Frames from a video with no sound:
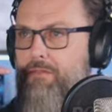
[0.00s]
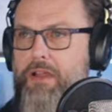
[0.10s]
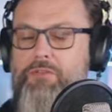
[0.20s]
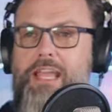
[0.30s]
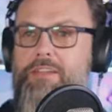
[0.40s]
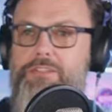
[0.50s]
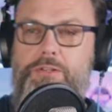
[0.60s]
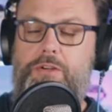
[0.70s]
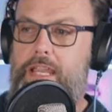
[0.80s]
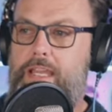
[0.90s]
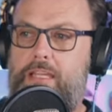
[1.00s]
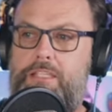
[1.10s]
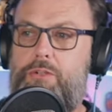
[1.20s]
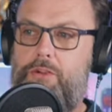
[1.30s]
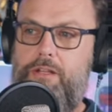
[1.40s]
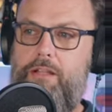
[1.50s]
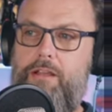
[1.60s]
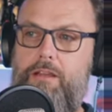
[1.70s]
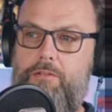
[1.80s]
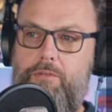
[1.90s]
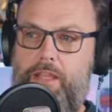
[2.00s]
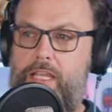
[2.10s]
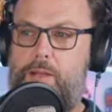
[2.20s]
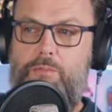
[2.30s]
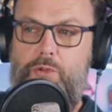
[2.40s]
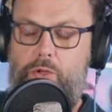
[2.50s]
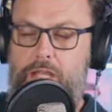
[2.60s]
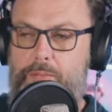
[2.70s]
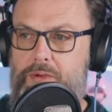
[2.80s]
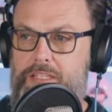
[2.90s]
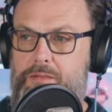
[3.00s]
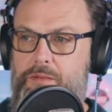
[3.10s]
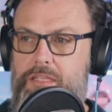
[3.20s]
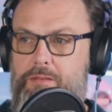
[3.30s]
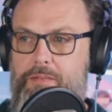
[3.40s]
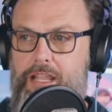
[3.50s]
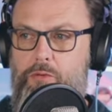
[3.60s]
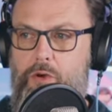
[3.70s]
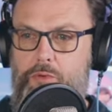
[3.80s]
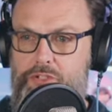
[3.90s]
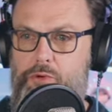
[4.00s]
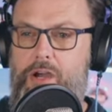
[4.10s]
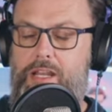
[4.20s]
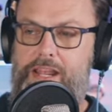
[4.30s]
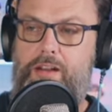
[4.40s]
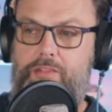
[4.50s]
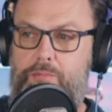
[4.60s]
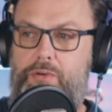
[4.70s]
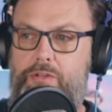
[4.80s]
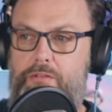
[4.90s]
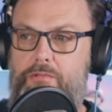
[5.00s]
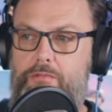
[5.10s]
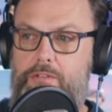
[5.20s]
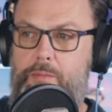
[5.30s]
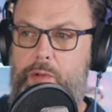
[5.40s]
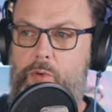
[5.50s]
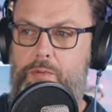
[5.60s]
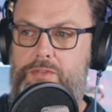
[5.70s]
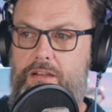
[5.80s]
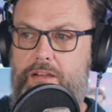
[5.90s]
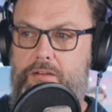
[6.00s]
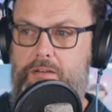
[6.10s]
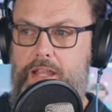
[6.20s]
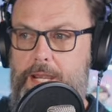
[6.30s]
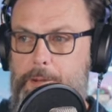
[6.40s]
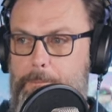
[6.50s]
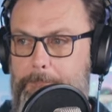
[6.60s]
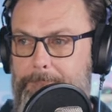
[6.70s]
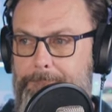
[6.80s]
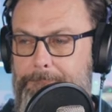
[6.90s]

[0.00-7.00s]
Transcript: my favorite cake is a dirt cake, and you were going to like up, look up a recipe and make one, would you automatically put gummy worms on it or not?